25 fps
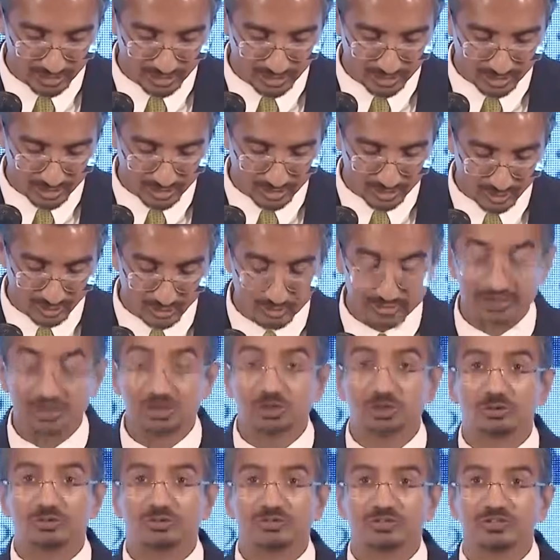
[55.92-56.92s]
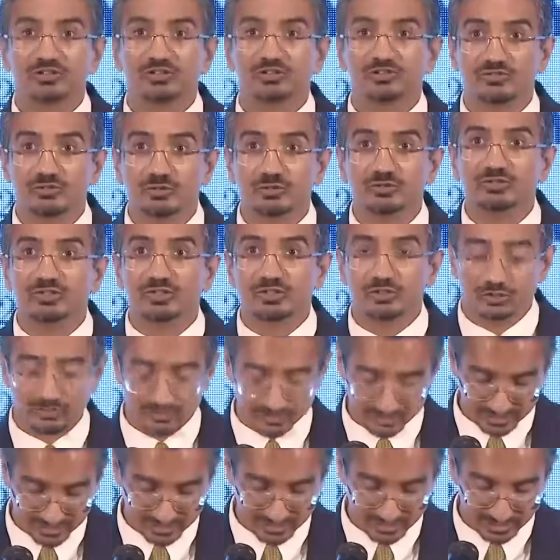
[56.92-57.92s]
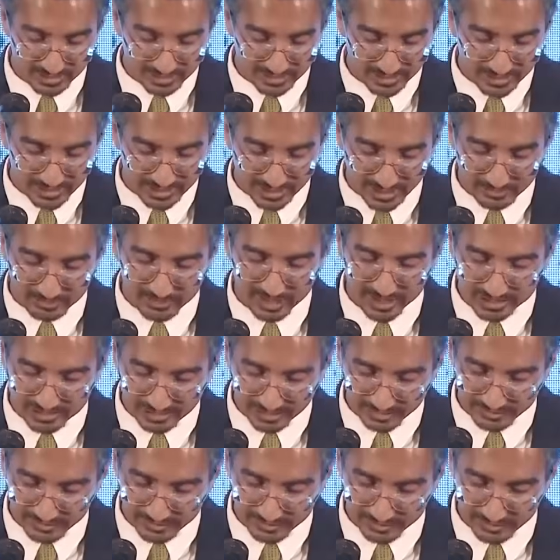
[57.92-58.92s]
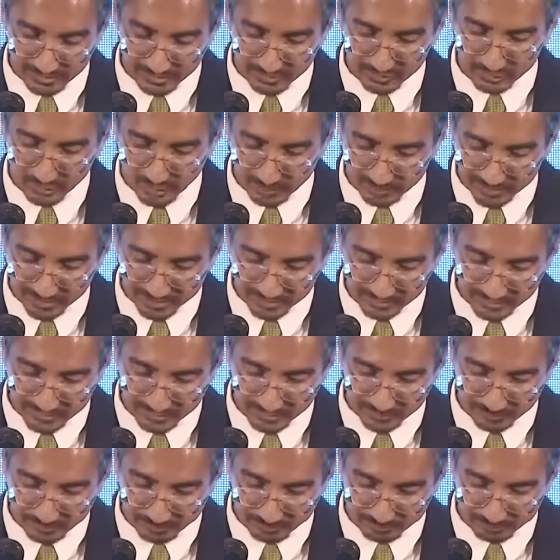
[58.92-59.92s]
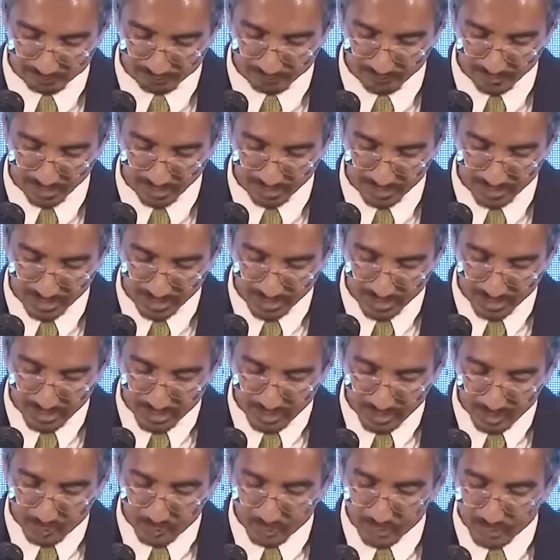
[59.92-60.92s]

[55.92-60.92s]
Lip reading: on issues such as food security and many other topics. We